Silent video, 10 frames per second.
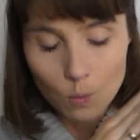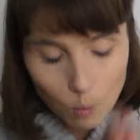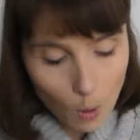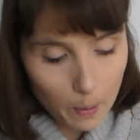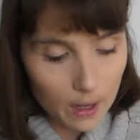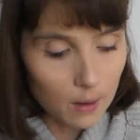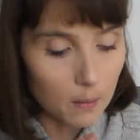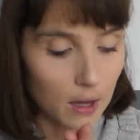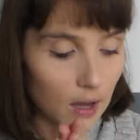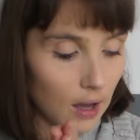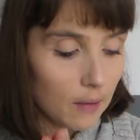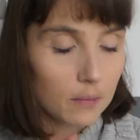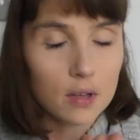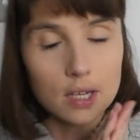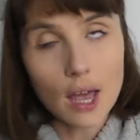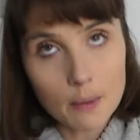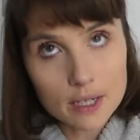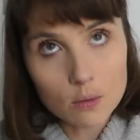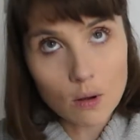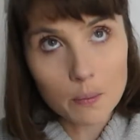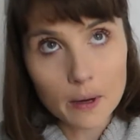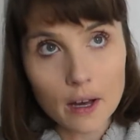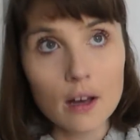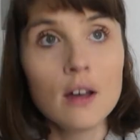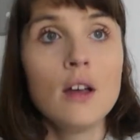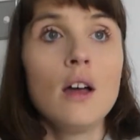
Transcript: WAAPA, but because I went to WAAPA,